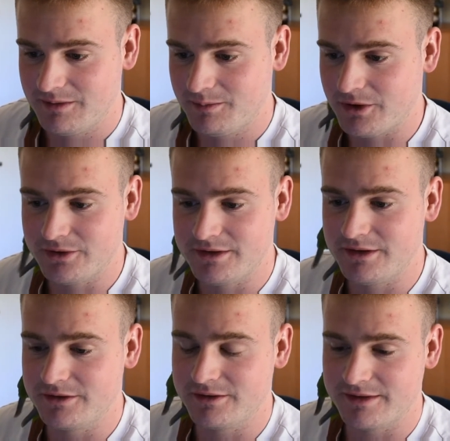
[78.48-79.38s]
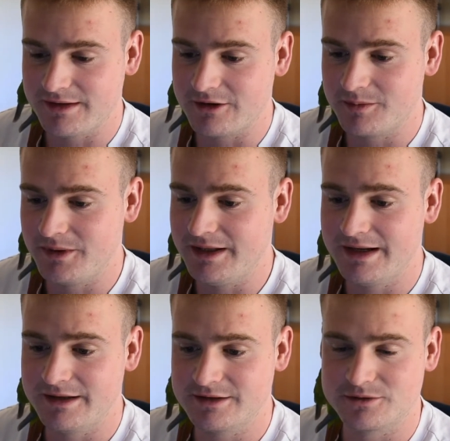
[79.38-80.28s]
boldenone therapy
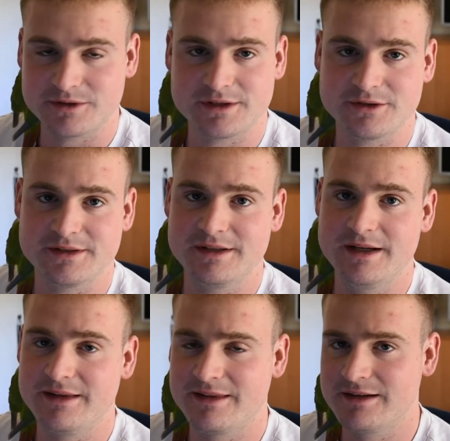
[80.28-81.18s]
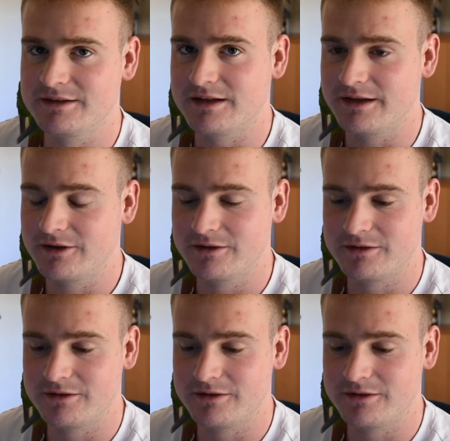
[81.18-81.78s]
has resulted in things like